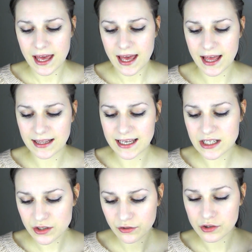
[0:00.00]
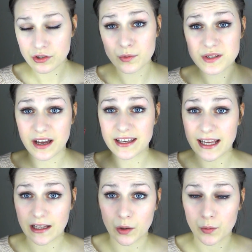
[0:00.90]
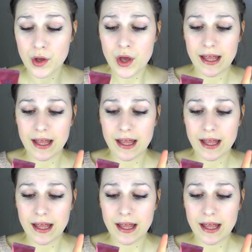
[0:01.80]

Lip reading: And Asian undertones are yellow.